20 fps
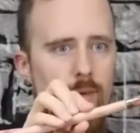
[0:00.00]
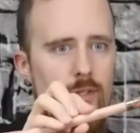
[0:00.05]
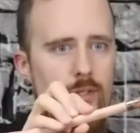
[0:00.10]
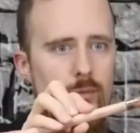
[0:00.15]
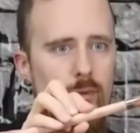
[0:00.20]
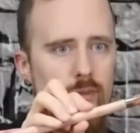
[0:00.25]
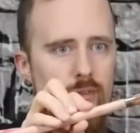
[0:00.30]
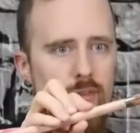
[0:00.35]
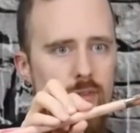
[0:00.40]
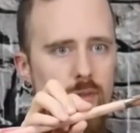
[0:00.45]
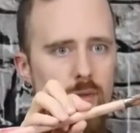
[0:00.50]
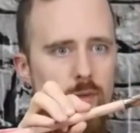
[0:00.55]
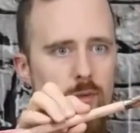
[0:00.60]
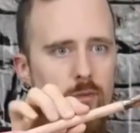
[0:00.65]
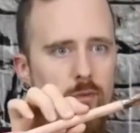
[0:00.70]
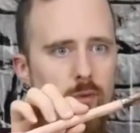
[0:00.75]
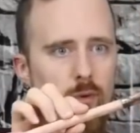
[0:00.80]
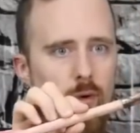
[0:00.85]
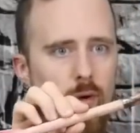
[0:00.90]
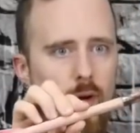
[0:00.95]
which was
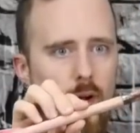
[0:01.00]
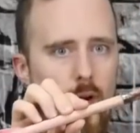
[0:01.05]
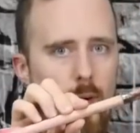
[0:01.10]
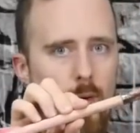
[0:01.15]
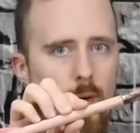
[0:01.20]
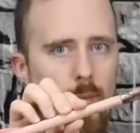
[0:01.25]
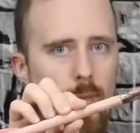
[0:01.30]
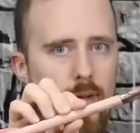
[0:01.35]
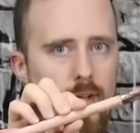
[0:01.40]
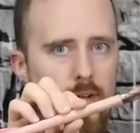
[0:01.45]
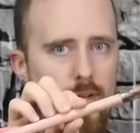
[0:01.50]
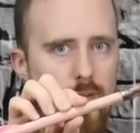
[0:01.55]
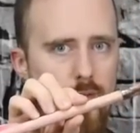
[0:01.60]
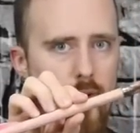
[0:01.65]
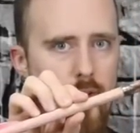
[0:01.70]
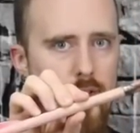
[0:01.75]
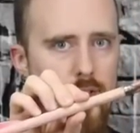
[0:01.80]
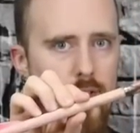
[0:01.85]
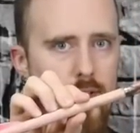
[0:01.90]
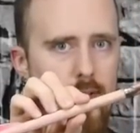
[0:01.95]
used for armor
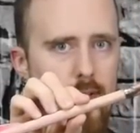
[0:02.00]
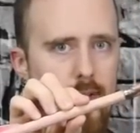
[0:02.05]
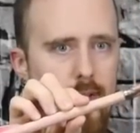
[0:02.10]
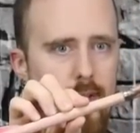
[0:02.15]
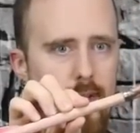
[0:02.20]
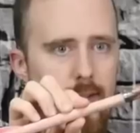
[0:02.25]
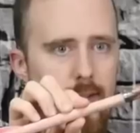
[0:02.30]
penetration.